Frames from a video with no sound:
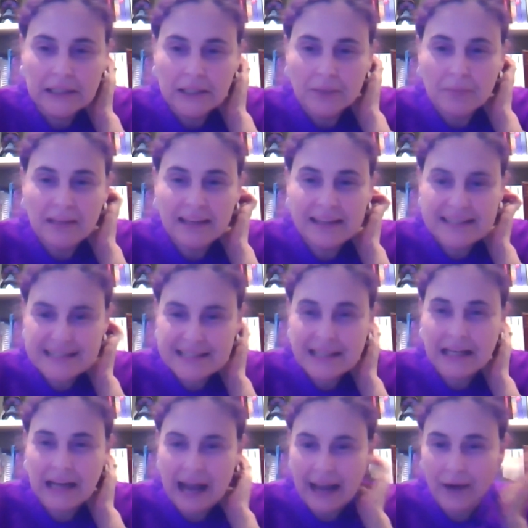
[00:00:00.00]
because
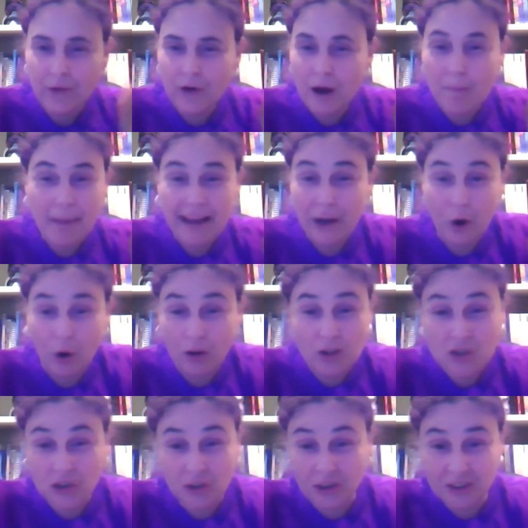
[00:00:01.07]
I grew up
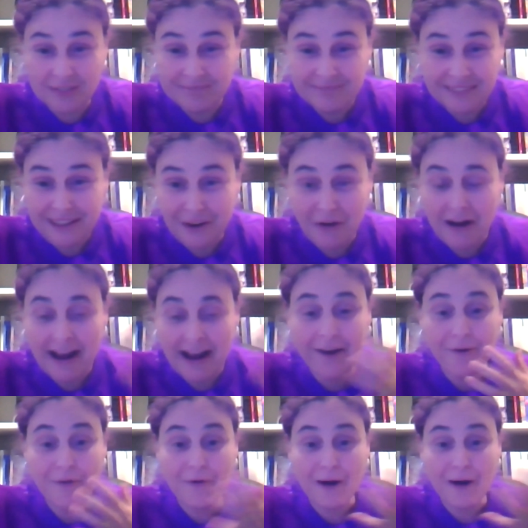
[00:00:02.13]
bicultural. I
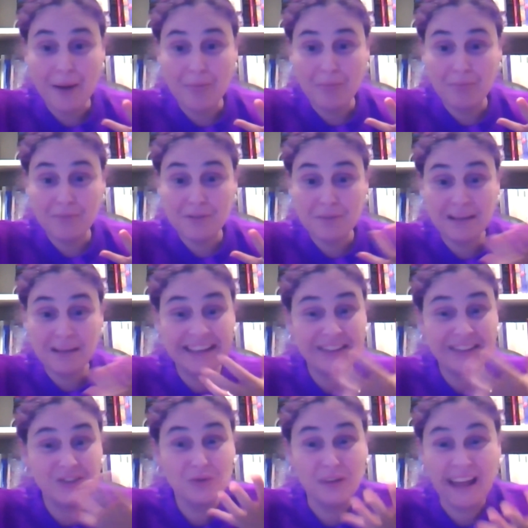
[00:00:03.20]
grew up speaking
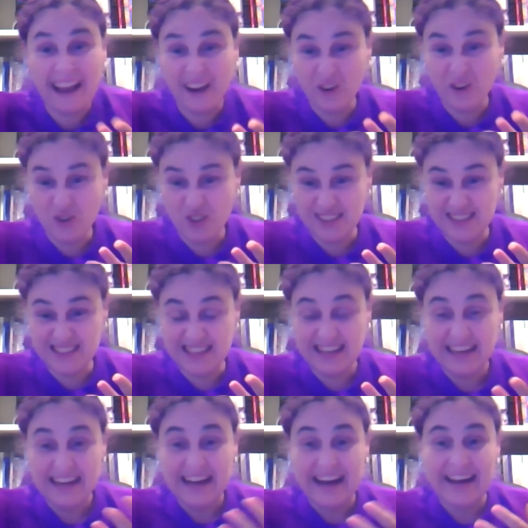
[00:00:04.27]
two languages.
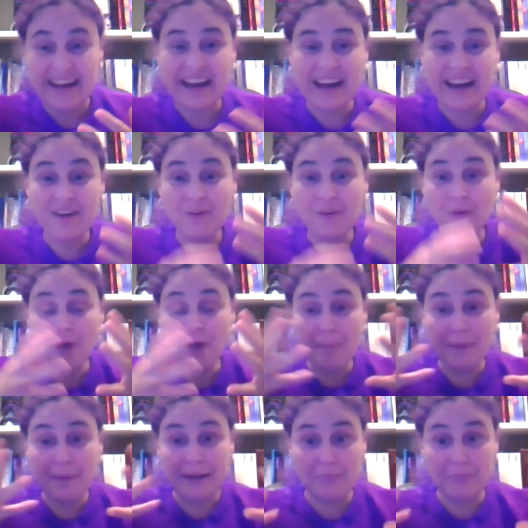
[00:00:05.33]
I kind of grew up
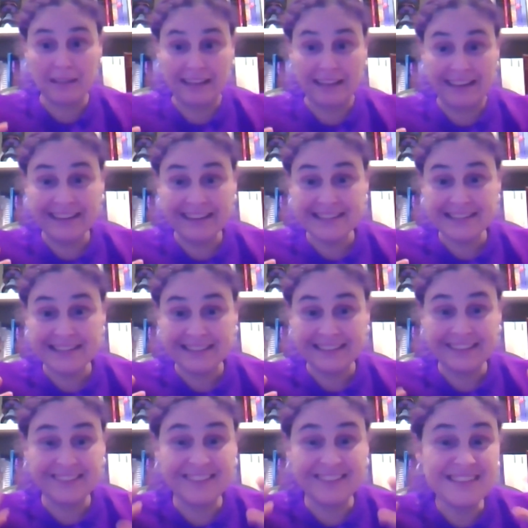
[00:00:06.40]
in a place
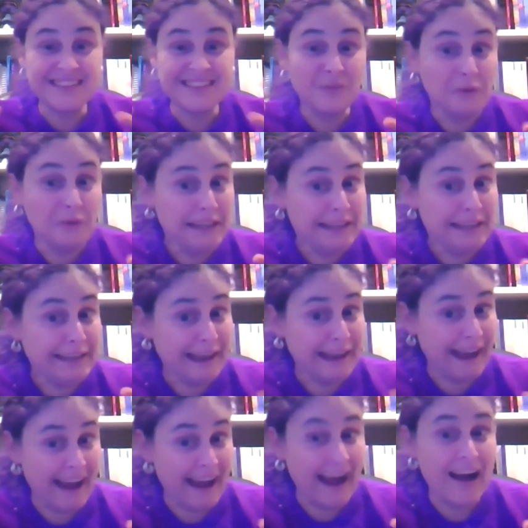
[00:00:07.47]
that doesn't really
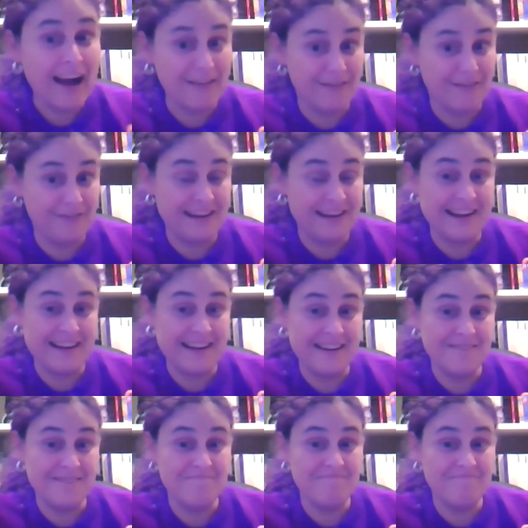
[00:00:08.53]
have
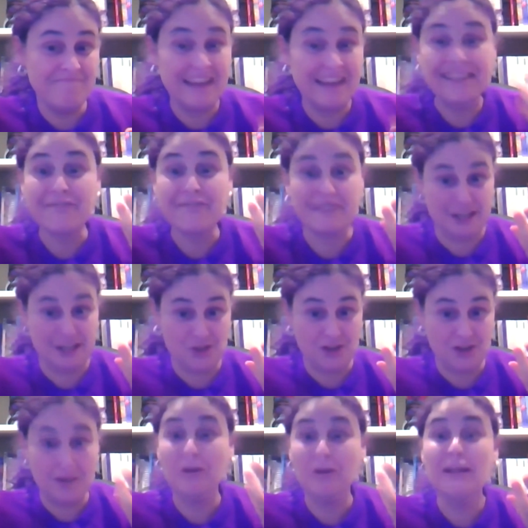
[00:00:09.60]
a definition,
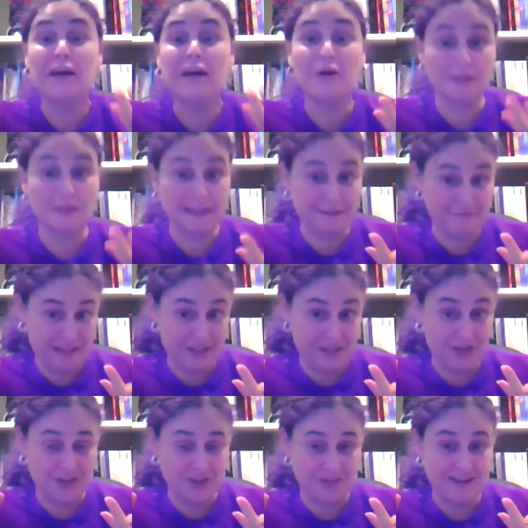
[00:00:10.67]
a political
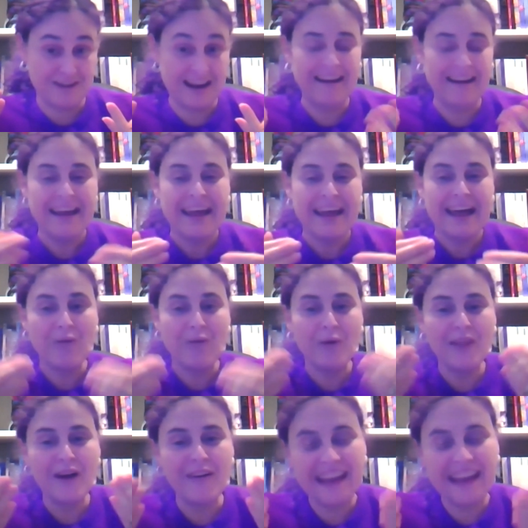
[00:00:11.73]
definition, right? And
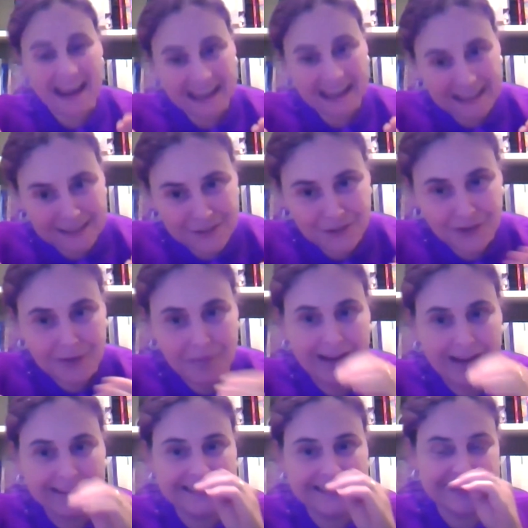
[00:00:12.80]
without getting into the
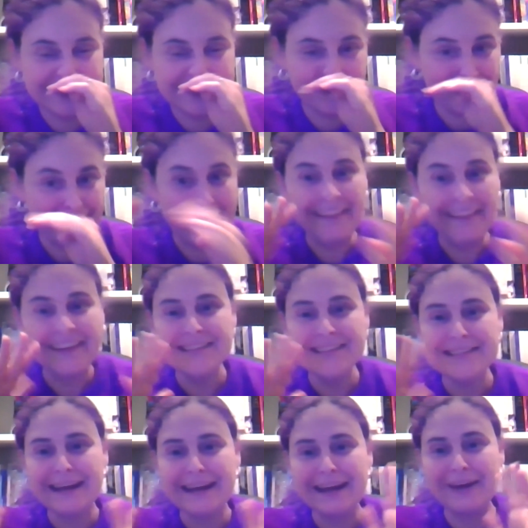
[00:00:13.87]
politics, the reality is
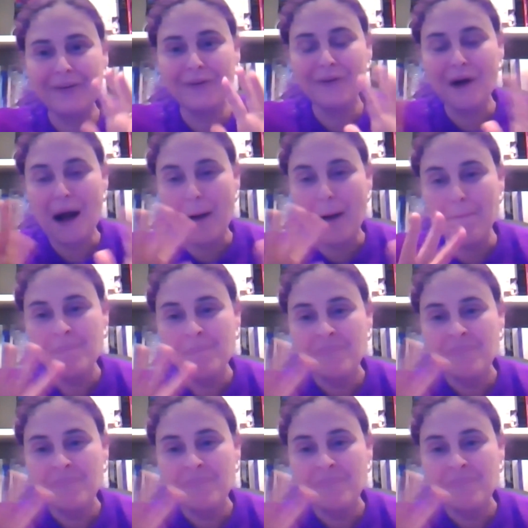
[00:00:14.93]
that I grew up